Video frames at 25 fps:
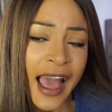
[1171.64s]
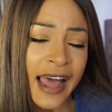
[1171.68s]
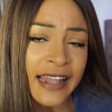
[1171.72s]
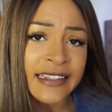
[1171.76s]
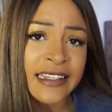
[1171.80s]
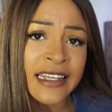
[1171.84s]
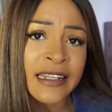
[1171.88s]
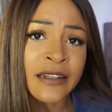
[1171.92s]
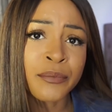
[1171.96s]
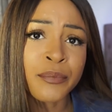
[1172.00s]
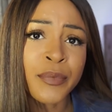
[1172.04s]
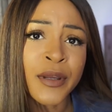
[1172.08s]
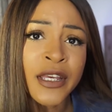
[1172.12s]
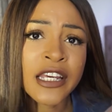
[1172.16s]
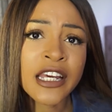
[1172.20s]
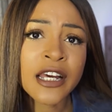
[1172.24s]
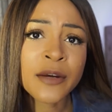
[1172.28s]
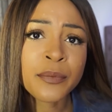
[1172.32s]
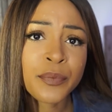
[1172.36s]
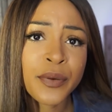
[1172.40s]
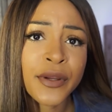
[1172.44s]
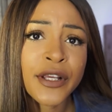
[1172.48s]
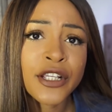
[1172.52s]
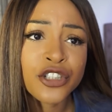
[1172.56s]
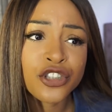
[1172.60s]
And then bigger
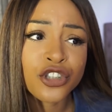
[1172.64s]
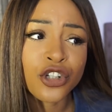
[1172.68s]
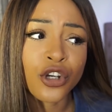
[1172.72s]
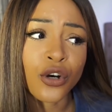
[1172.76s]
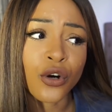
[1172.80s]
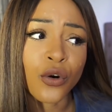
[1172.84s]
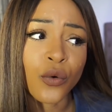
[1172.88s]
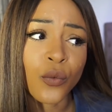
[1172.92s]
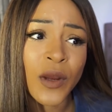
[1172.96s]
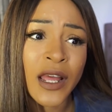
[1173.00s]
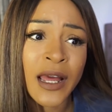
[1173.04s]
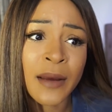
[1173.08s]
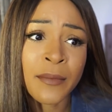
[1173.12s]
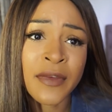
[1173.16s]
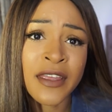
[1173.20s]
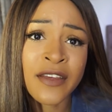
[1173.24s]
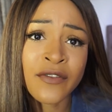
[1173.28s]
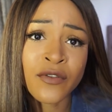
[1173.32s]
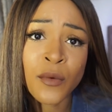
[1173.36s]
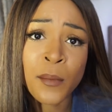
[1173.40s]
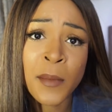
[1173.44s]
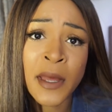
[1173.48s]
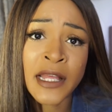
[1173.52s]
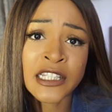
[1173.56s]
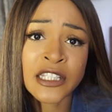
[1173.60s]
picture, we are
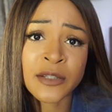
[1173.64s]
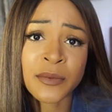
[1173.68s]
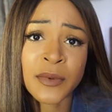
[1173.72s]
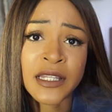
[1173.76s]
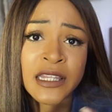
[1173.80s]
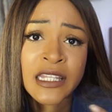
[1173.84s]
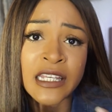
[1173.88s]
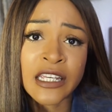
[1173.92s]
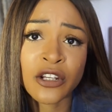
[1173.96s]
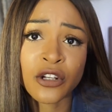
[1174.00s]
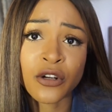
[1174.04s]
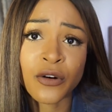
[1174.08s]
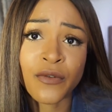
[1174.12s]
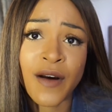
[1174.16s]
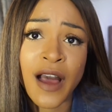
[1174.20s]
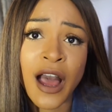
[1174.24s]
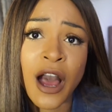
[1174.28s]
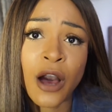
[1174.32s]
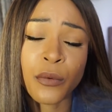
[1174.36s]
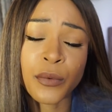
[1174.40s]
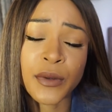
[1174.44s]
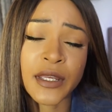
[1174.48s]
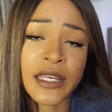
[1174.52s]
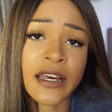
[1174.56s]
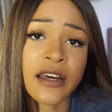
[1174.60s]
even meant to be thinking of
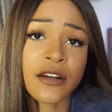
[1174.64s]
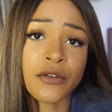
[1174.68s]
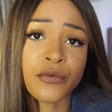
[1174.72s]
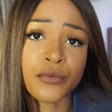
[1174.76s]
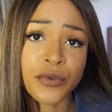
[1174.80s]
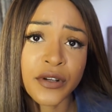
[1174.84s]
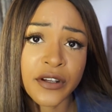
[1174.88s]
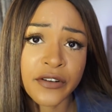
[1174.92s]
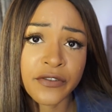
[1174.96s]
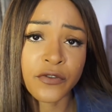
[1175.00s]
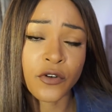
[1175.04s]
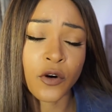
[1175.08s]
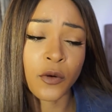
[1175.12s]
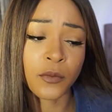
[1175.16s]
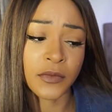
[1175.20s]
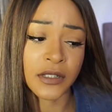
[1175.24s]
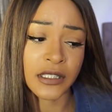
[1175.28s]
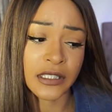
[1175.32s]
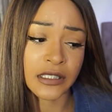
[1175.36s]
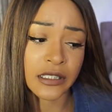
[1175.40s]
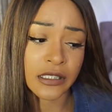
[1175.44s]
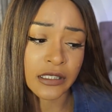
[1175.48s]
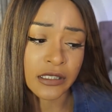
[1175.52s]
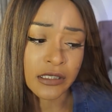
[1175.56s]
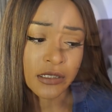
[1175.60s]
how we can reform the
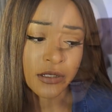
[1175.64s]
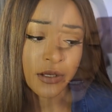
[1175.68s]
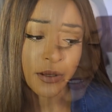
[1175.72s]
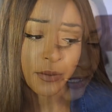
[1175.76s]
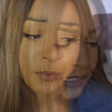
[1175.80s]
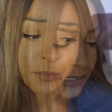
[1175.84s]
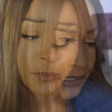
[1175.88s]
system.